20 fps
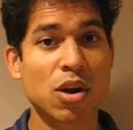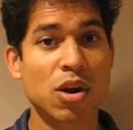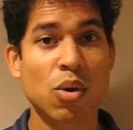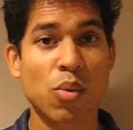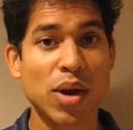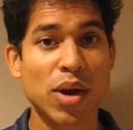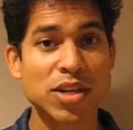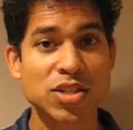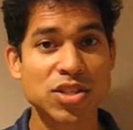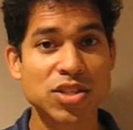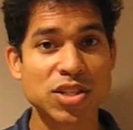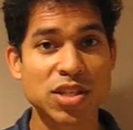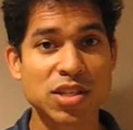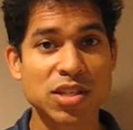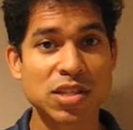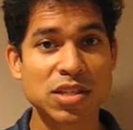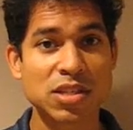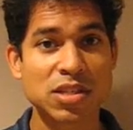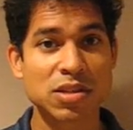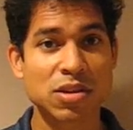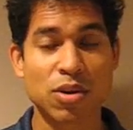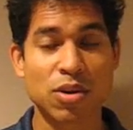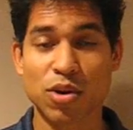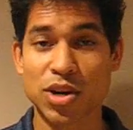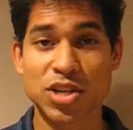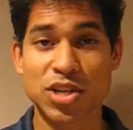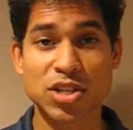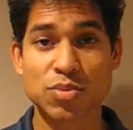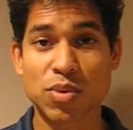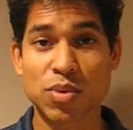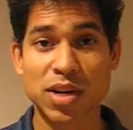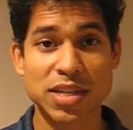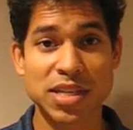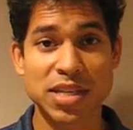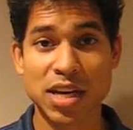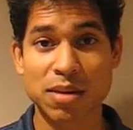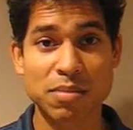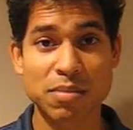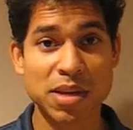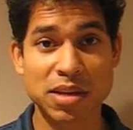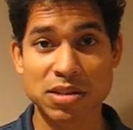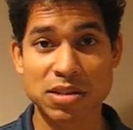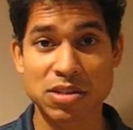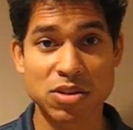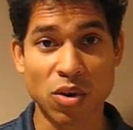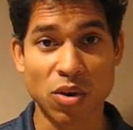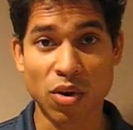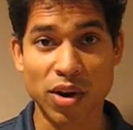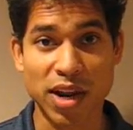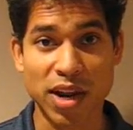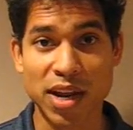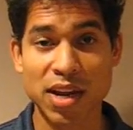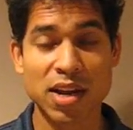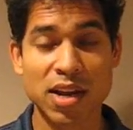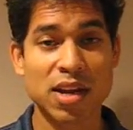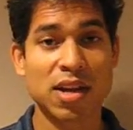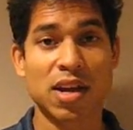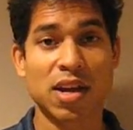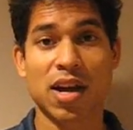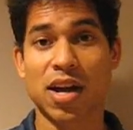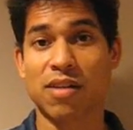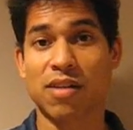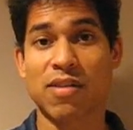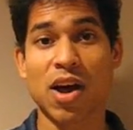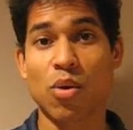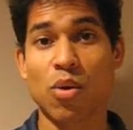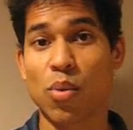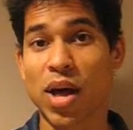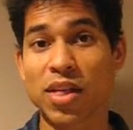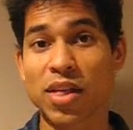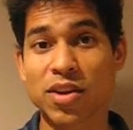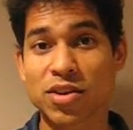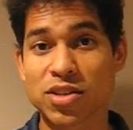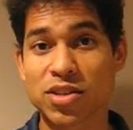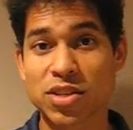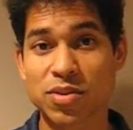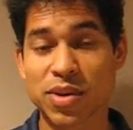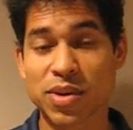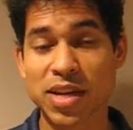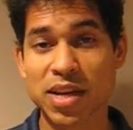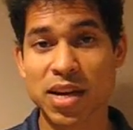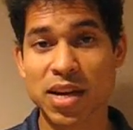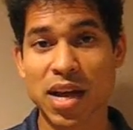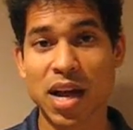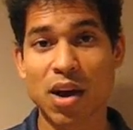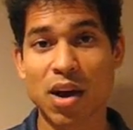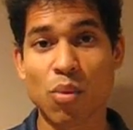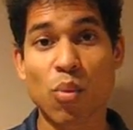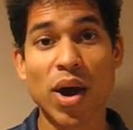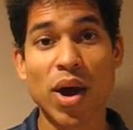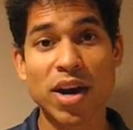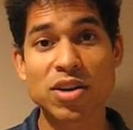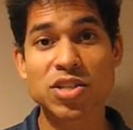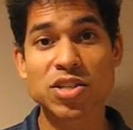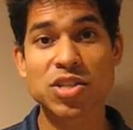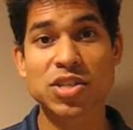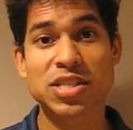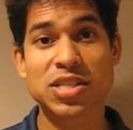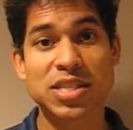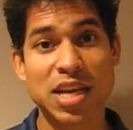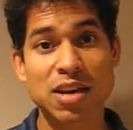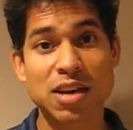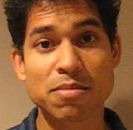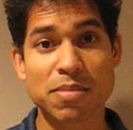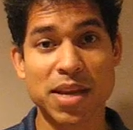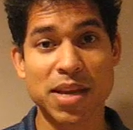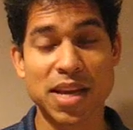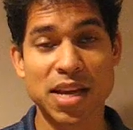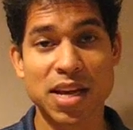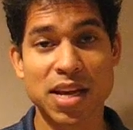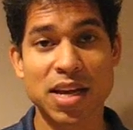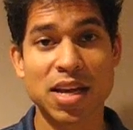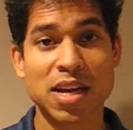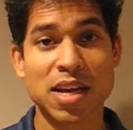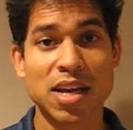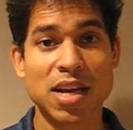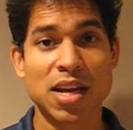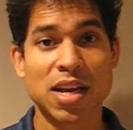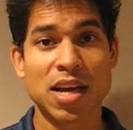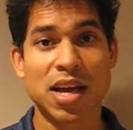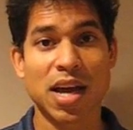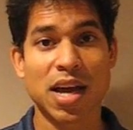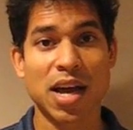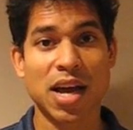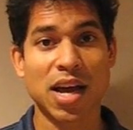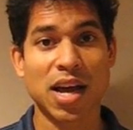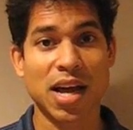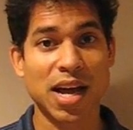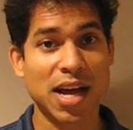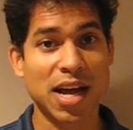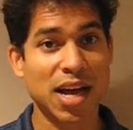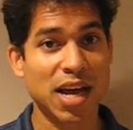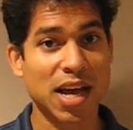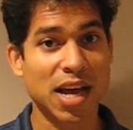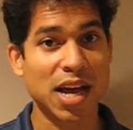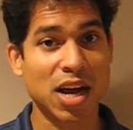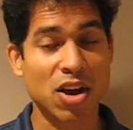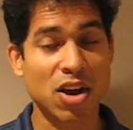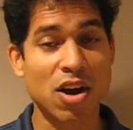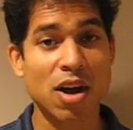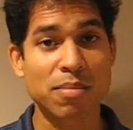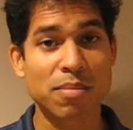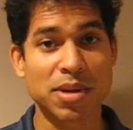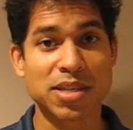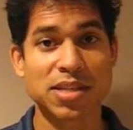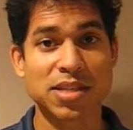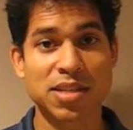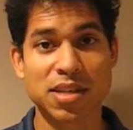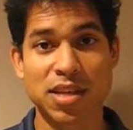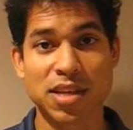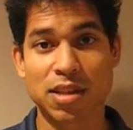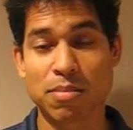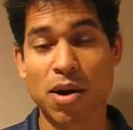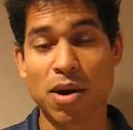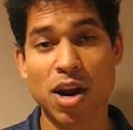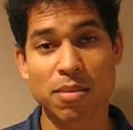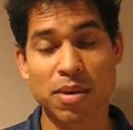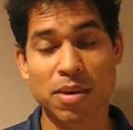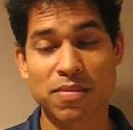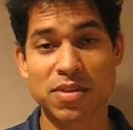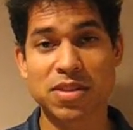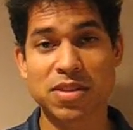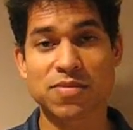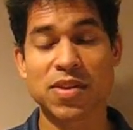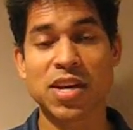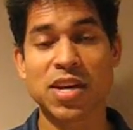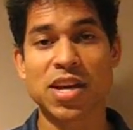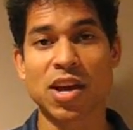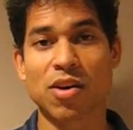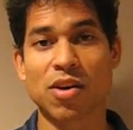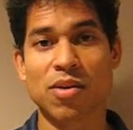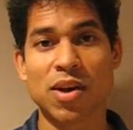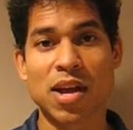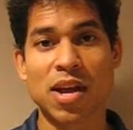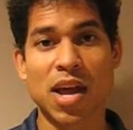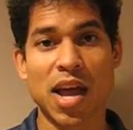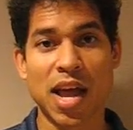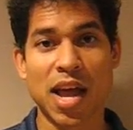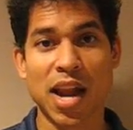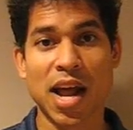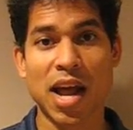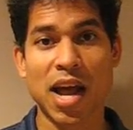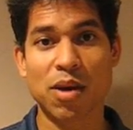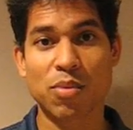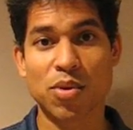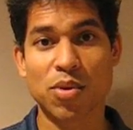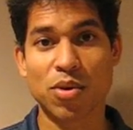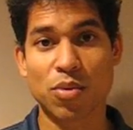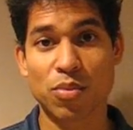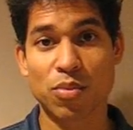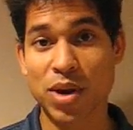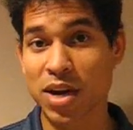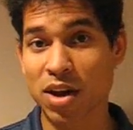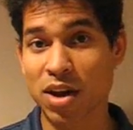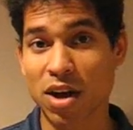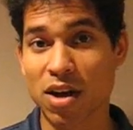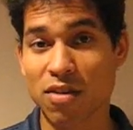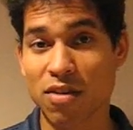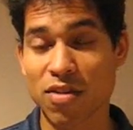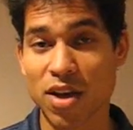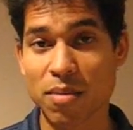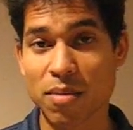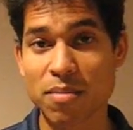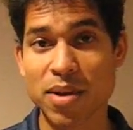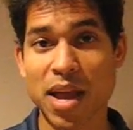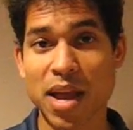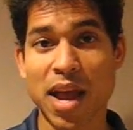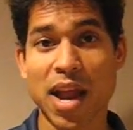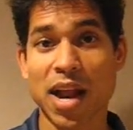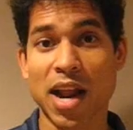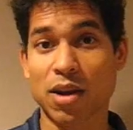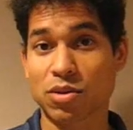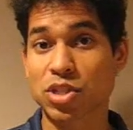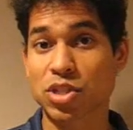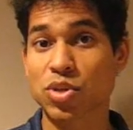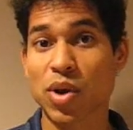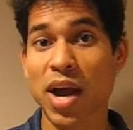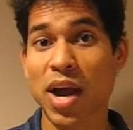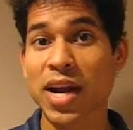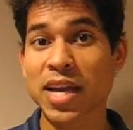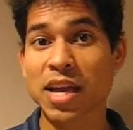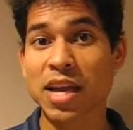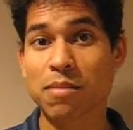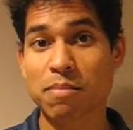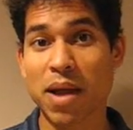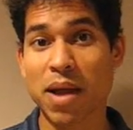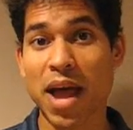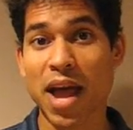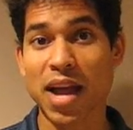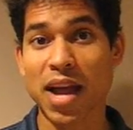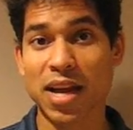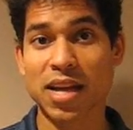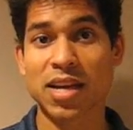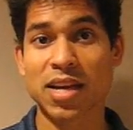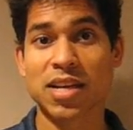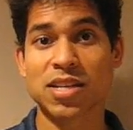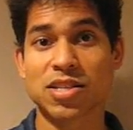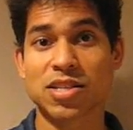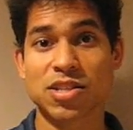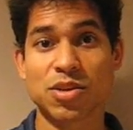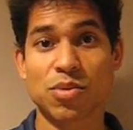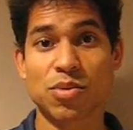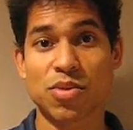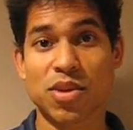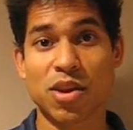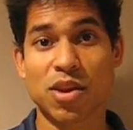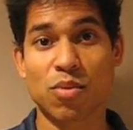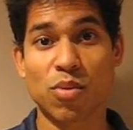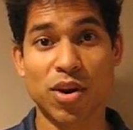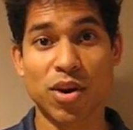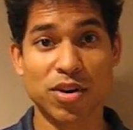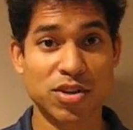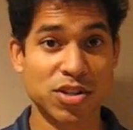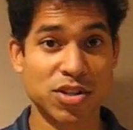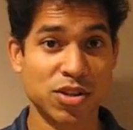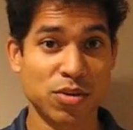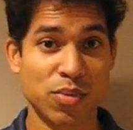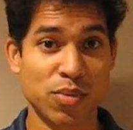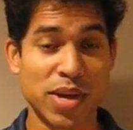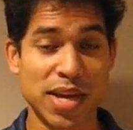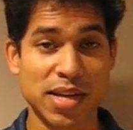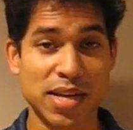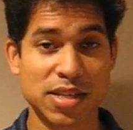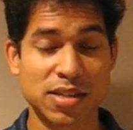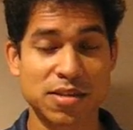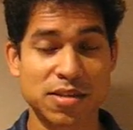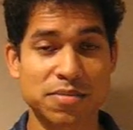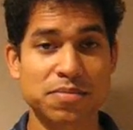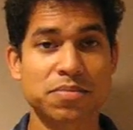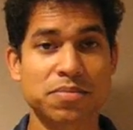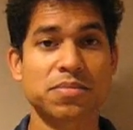questions, or you just want to tell me a story of how well you're doing, why don't you send me a comment in the bottom of this video, and I will read all of them and I'll try to get back to you within 1 or 2 weeks.